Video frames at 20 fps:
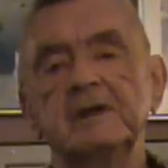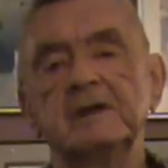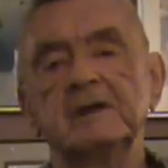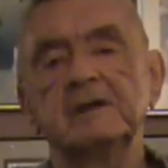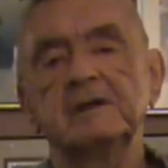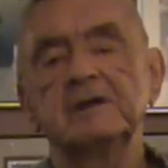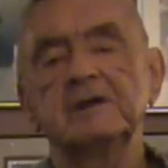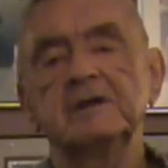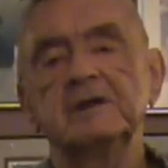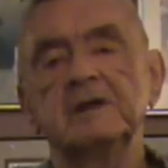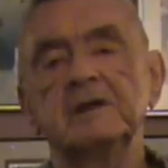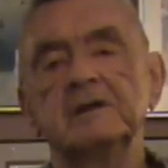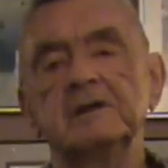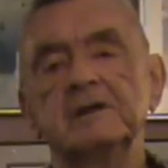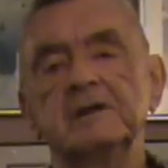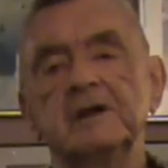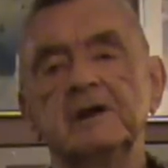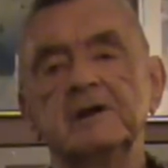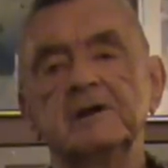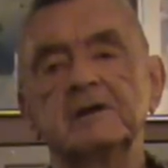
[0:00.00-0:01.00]
And you didn't
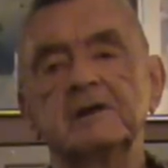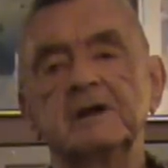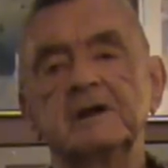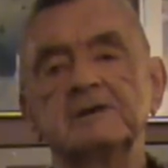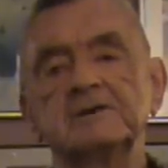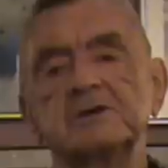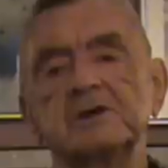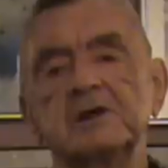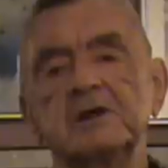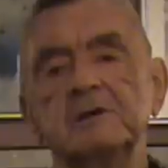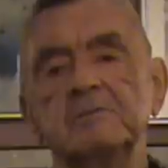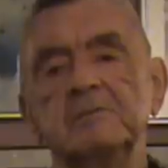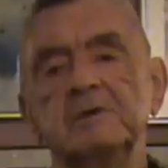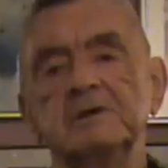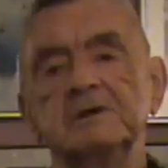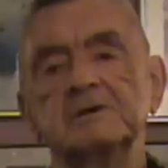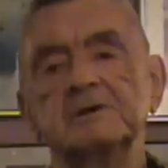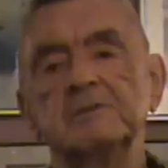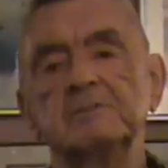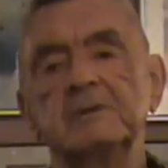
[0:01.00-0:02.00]
dare touch any
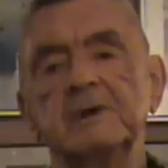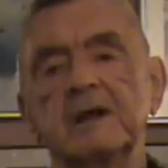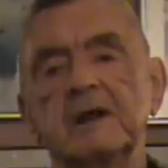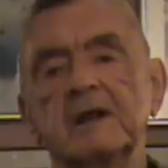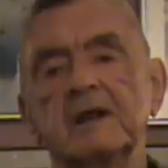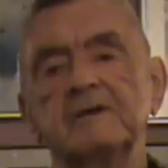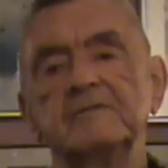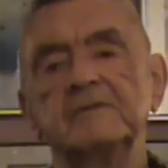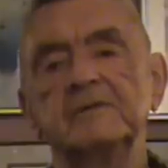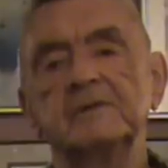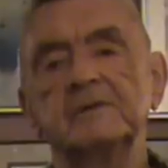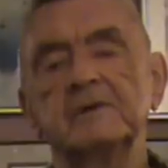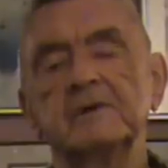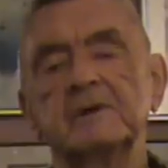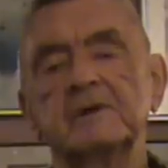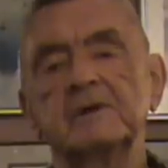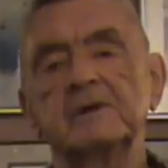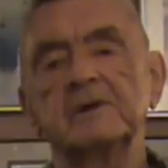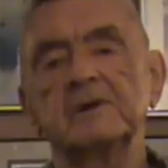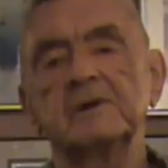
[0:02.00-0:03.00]
piece of metal if you
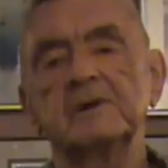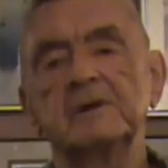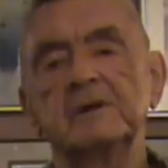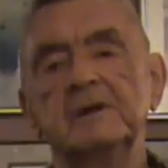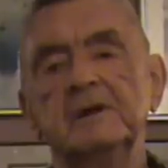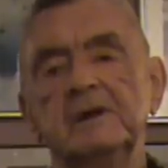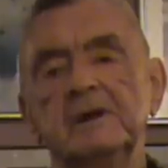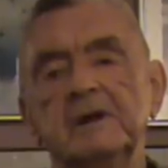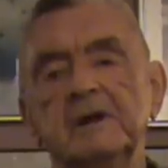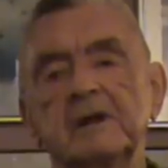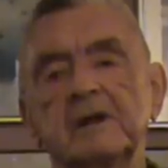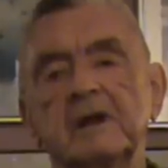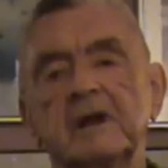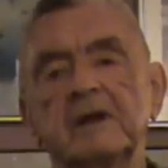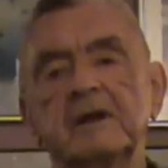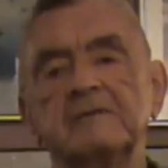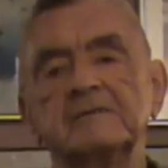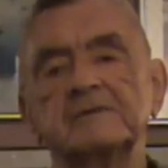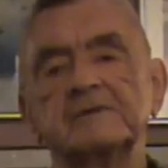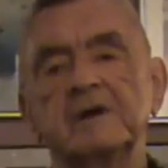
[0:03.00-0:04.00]
took your
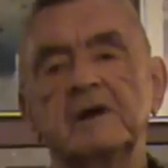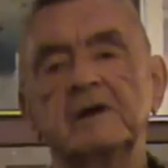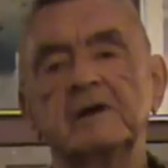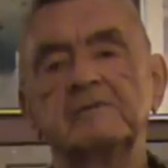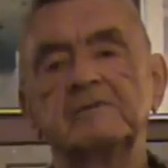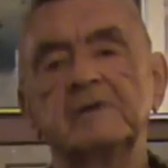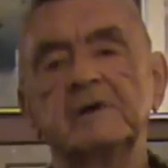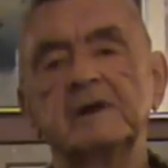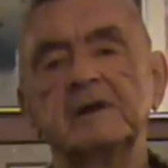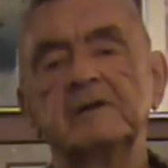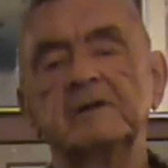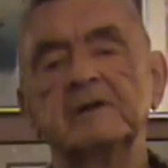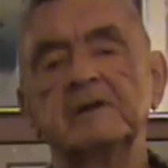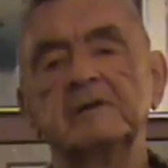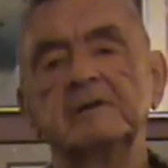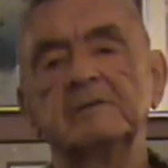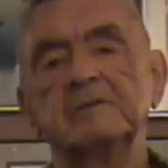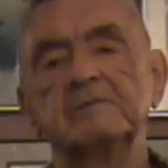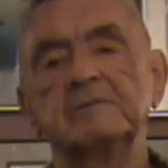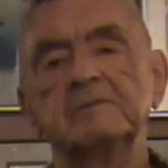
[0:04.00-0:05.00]
gloves off. You had
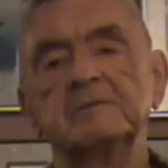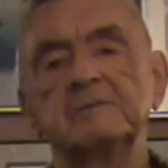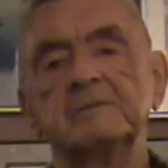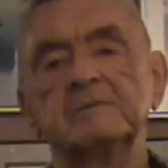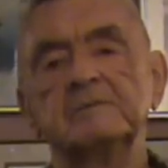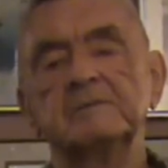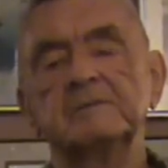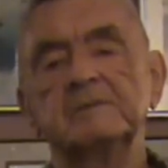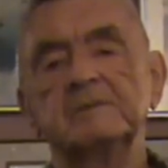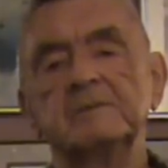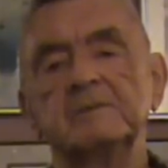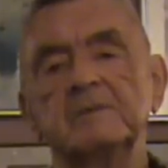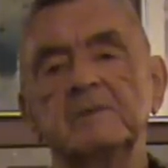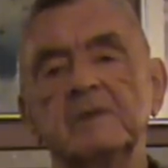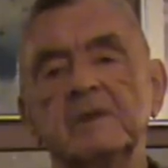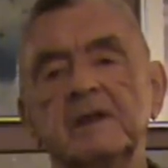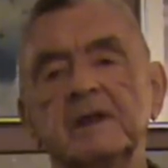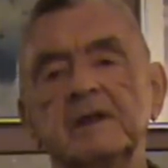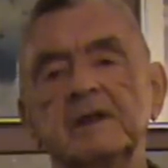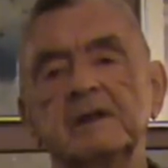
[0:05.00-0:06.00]
the
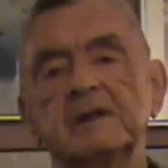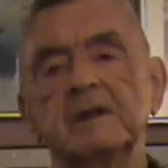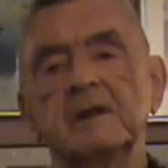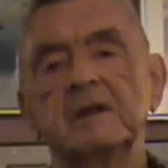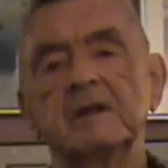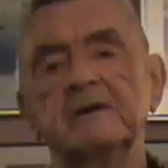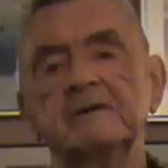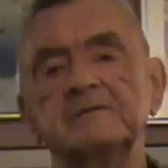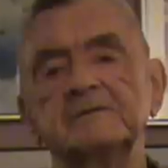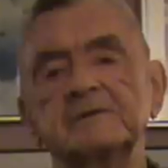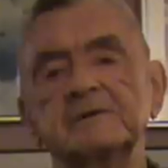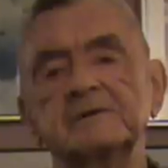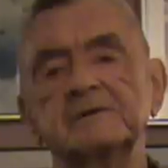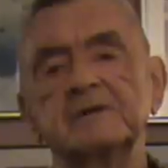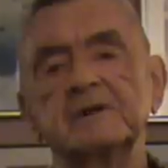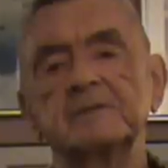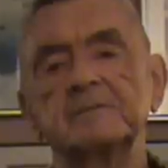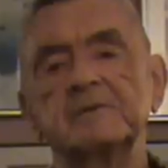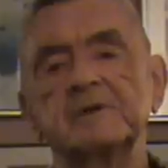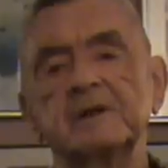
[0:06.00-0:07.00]
linen gloves or
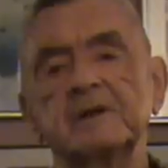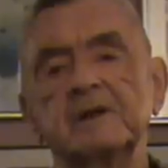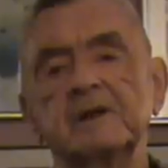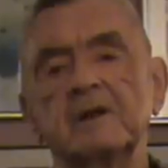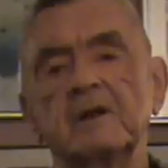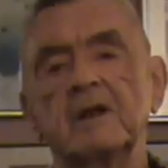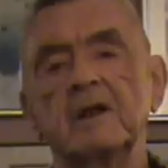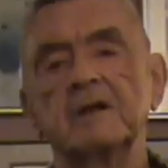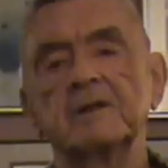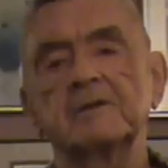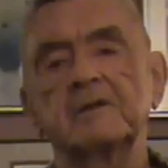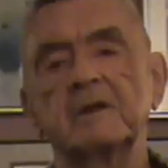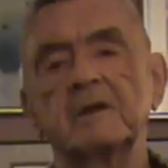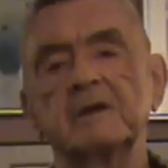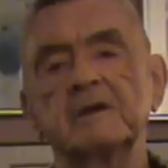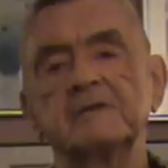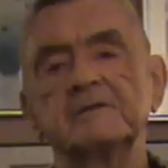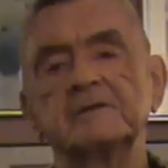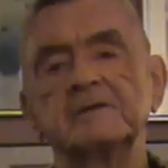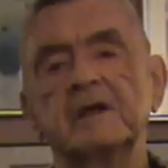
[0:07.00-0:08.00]
something, cloth
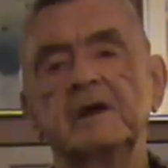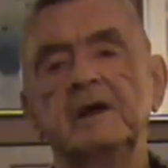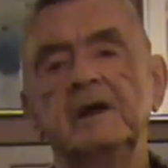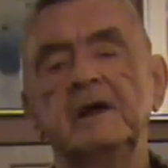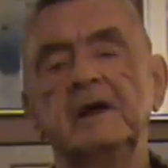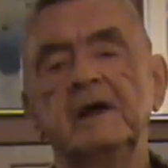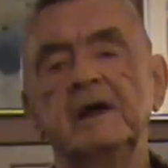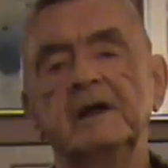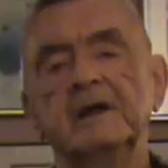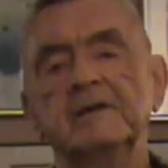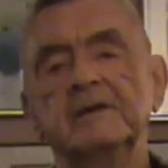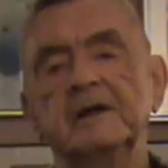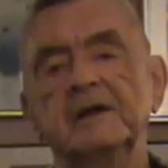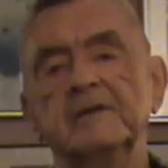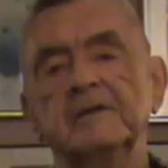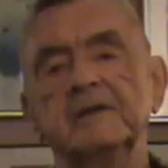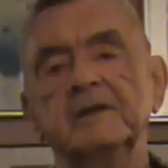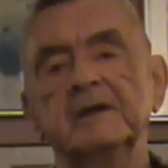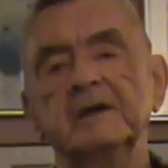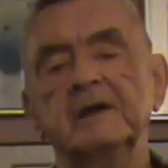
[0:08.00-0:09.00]
glove, and
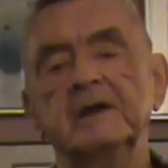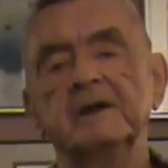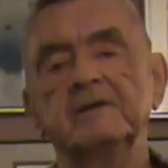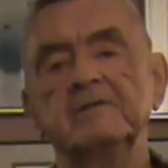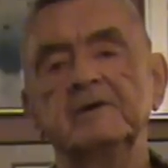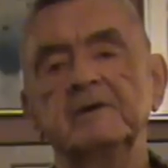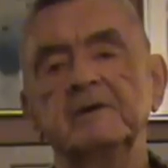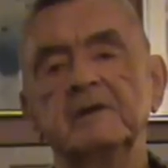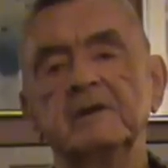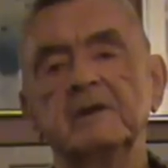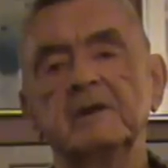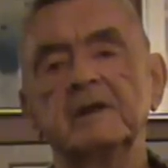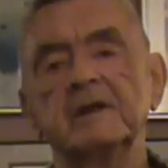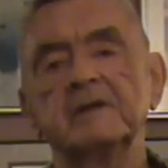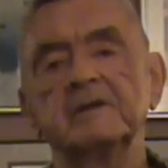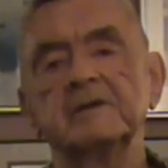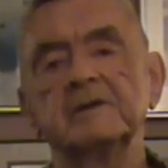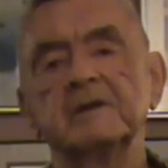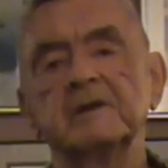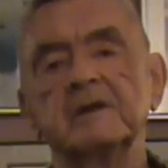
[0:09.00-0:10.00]
then the heavy
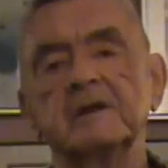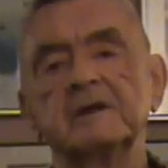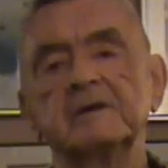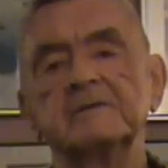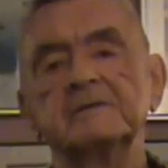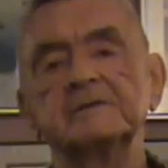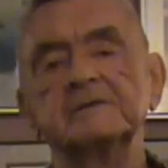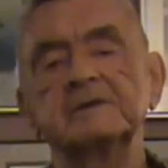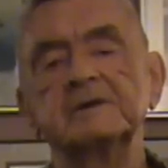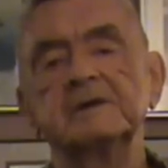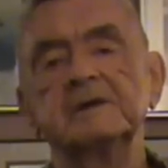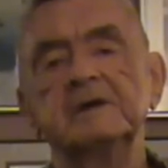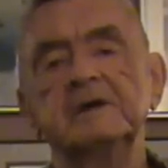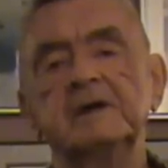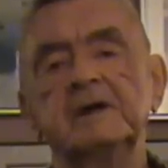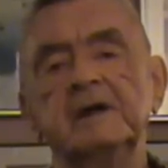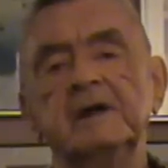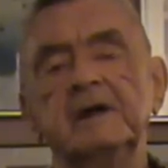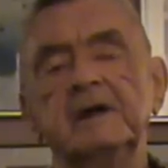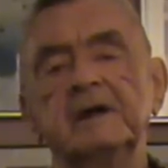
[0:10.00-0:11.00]
leather gloves.
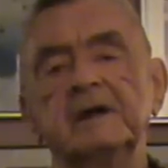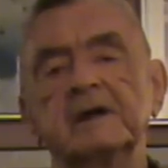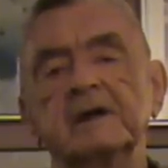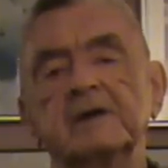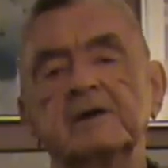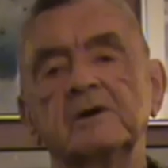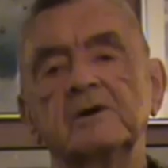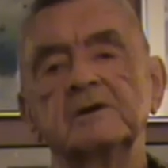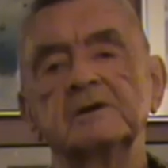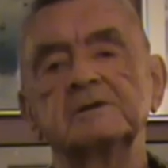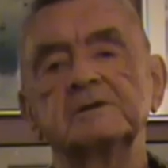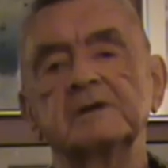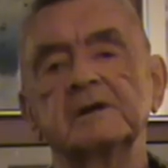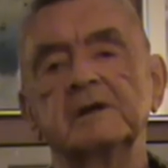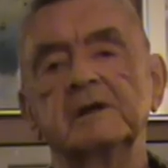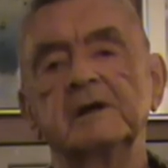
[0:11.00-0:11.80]
And of course, the